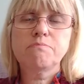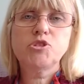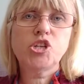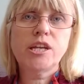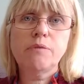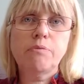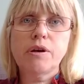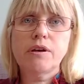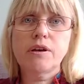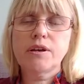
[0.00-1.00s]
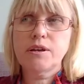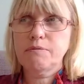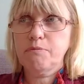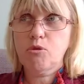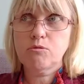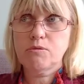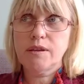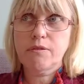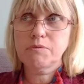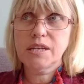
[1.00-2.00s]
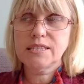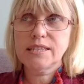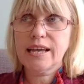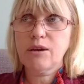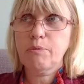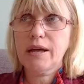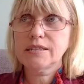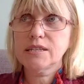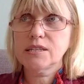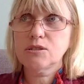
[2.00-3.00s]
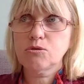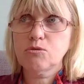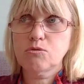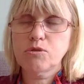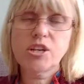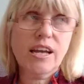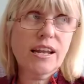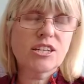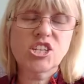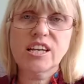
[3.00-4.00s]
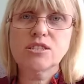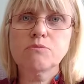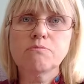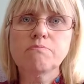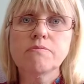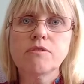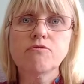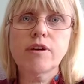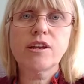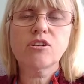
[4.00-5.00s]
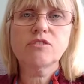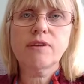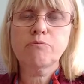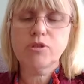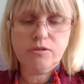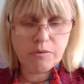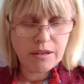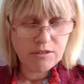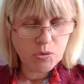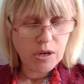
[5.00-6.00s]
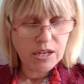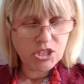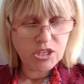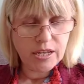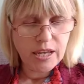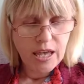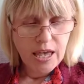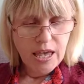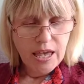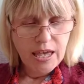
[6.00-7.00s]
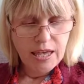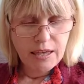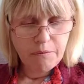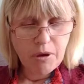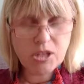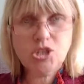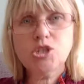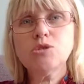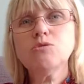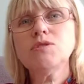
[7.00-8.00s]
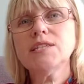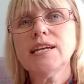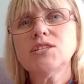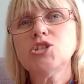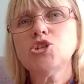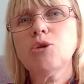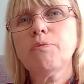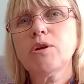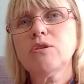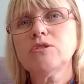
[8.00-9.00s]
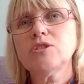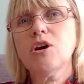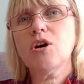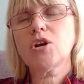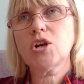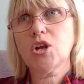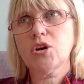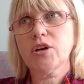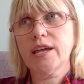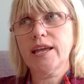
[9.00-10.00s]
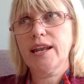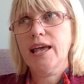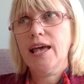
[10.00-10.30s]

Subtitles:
cheaper, or if I'm testing out patterns, or you can actually get some very nice fabrics from there as well actually. I do tend to shop a lot online,